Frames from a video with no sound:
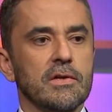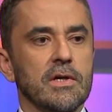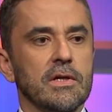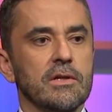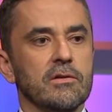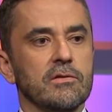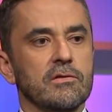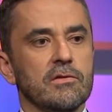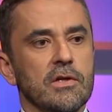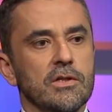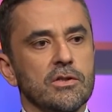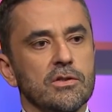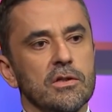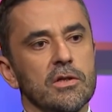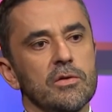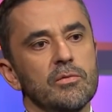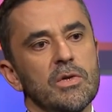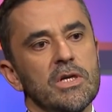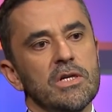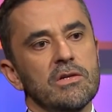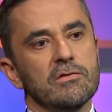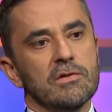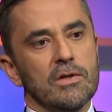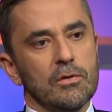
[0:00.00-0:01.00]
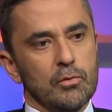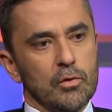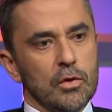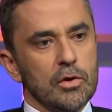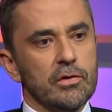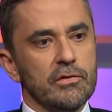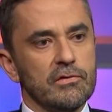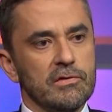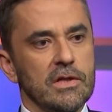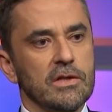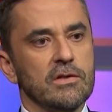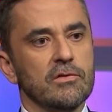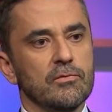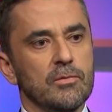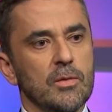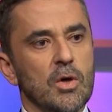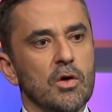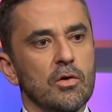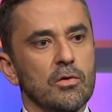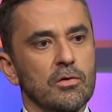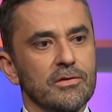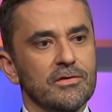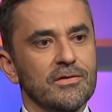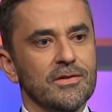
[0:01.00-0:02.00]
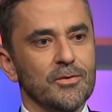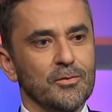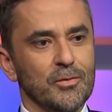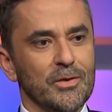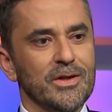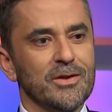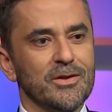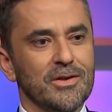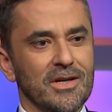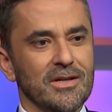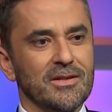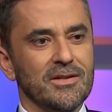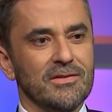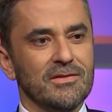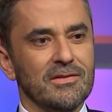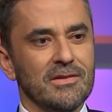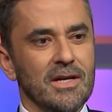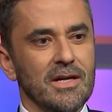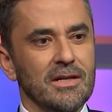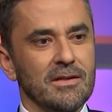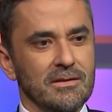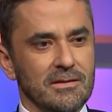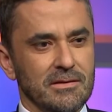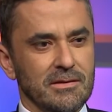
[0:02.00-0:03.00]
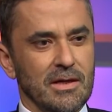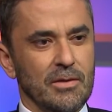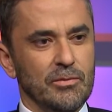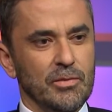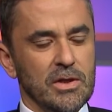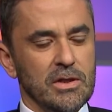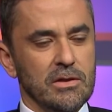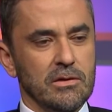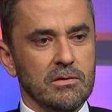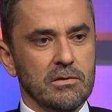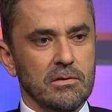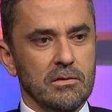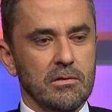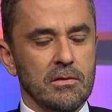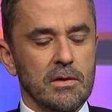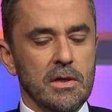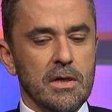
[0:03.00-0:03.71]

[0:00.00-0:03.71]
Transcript: that essentially means there were a set of morals that we could understand and tap into.